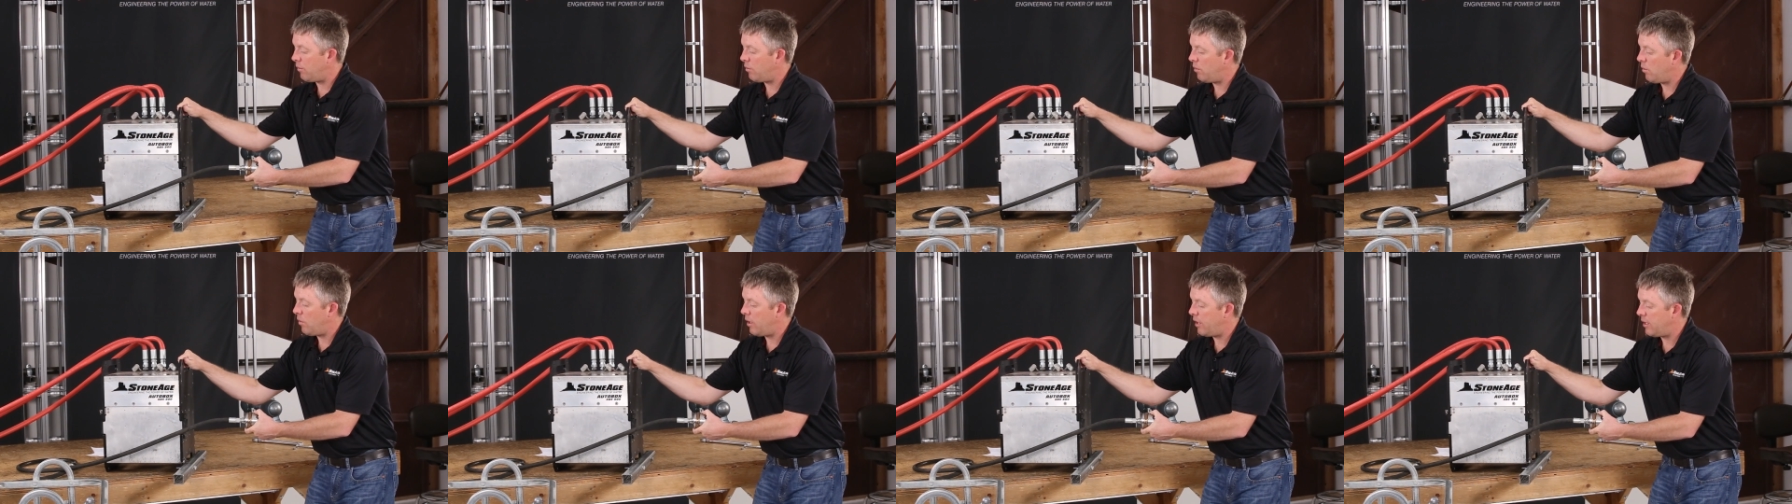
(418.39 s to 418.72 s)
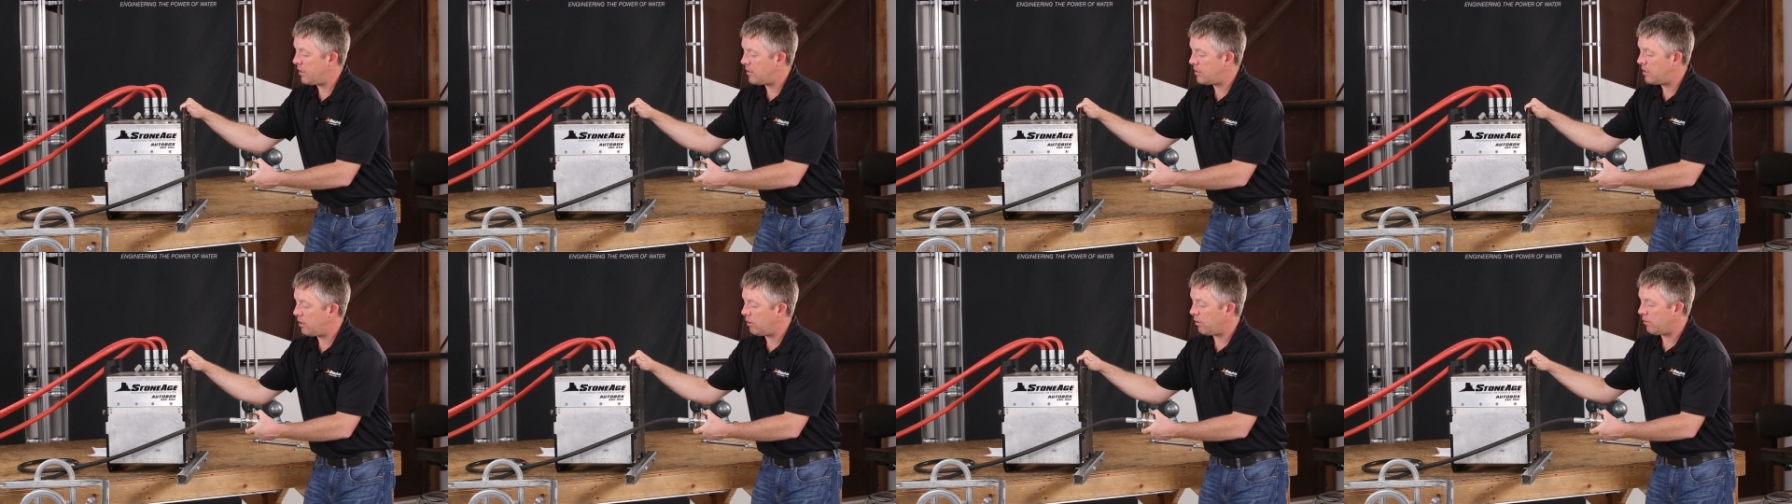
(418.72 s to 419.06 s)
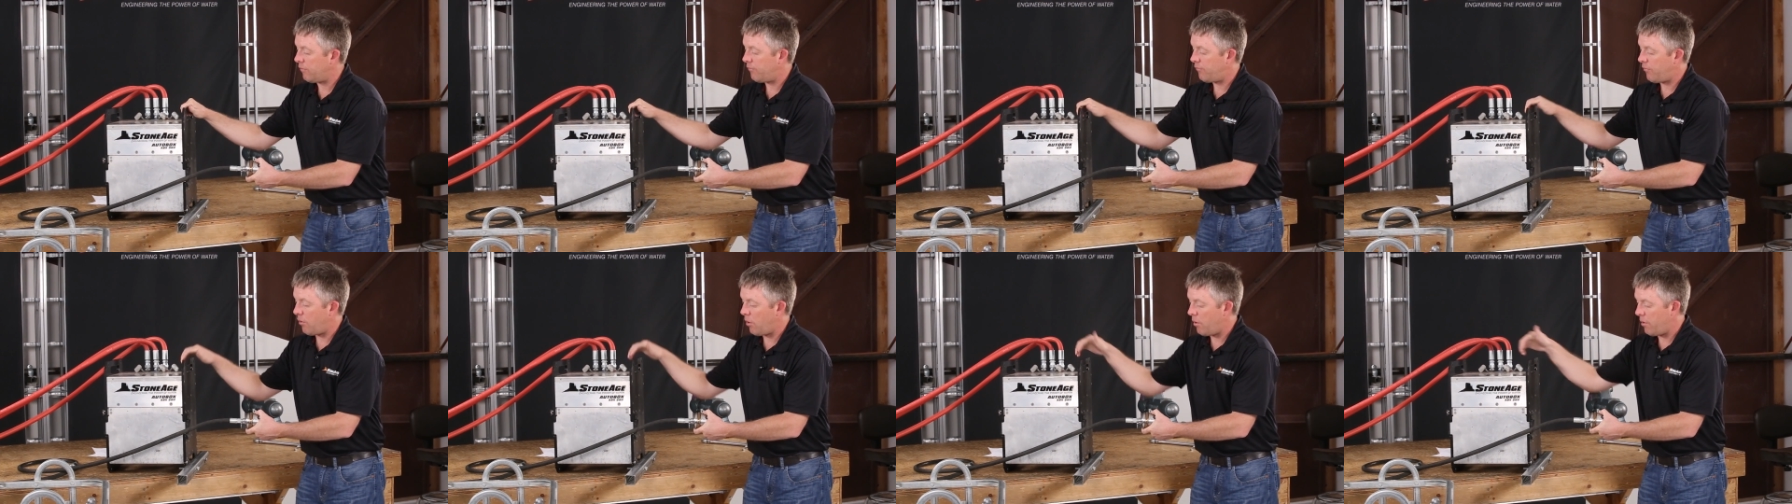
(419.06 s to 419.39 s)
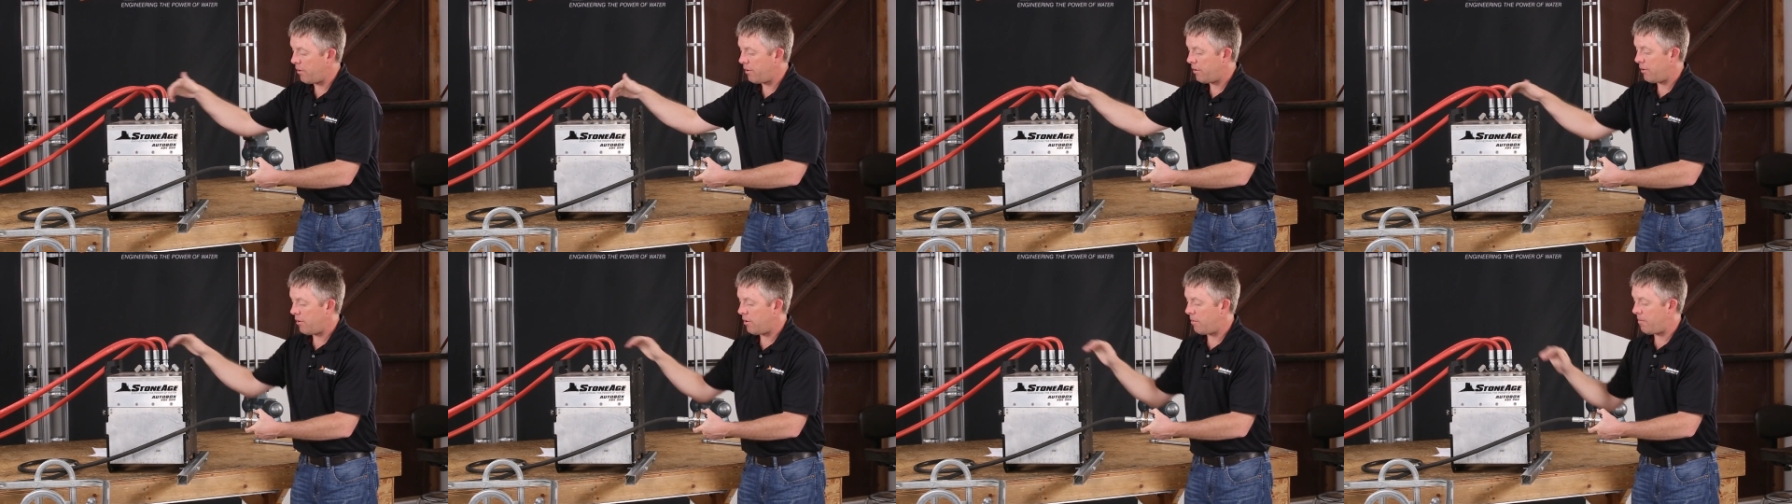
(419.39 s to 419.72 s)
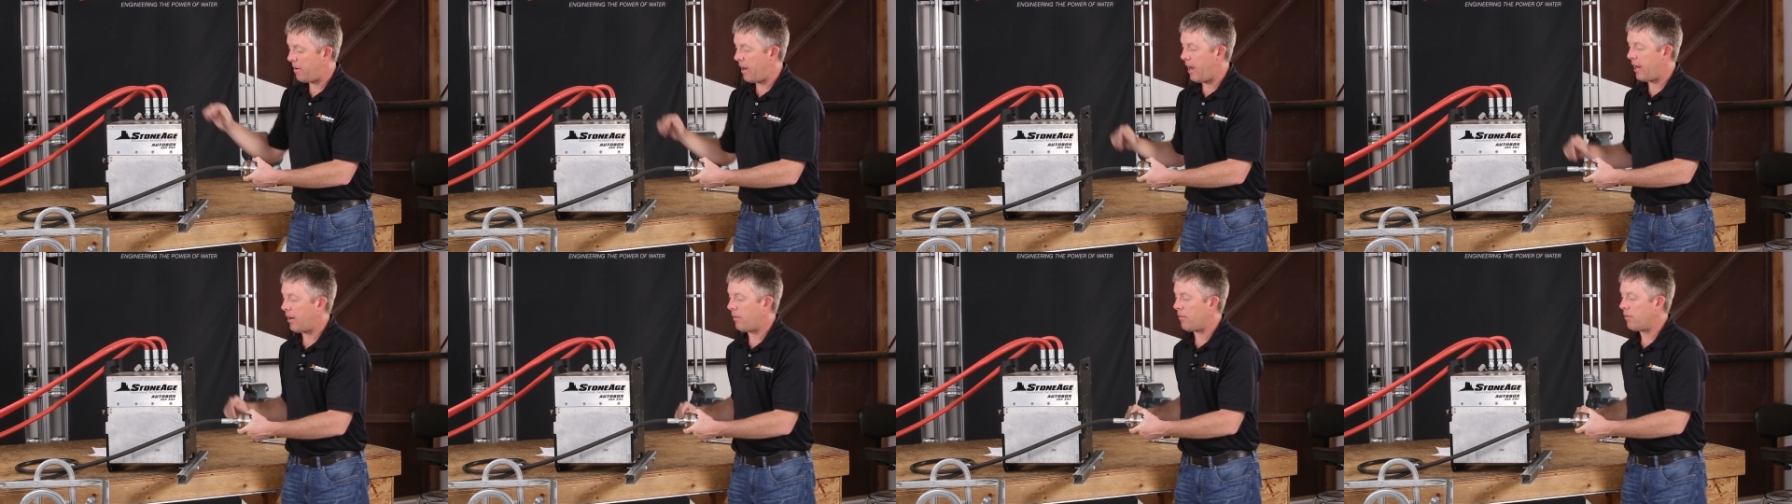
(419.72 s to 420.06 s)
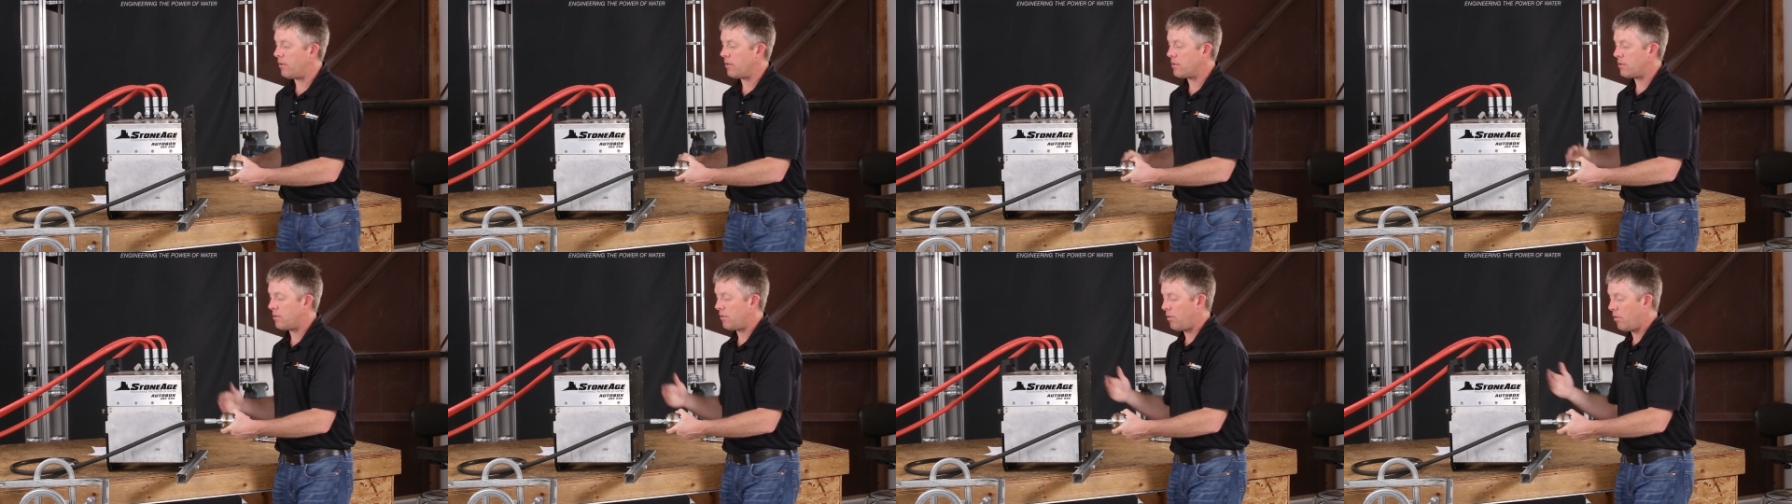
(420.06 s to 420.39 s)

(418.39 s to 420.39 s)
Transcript: will want to tilt forward or backwards